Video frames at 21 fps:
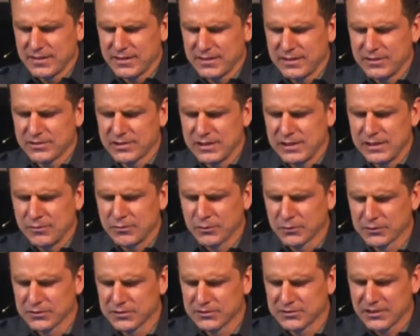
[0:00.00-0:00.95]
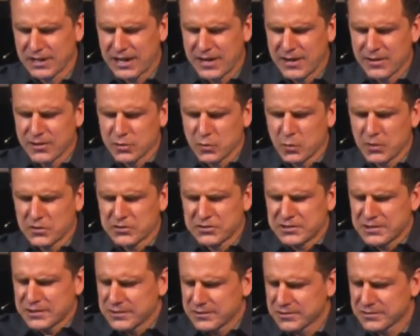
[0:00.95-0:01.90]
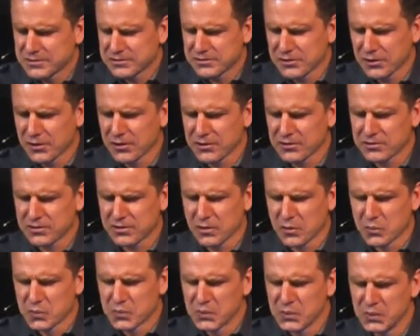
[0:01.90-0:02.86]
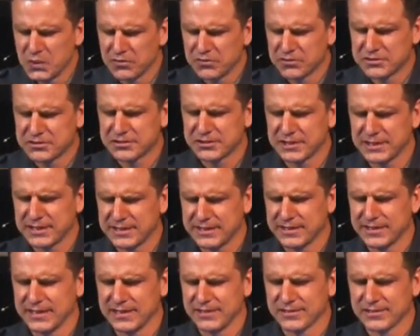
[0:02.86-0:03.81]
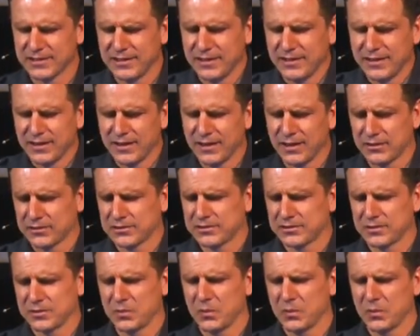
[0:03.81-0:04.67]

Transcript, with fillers: these evil desires, where sin starts, the root of sin is in us.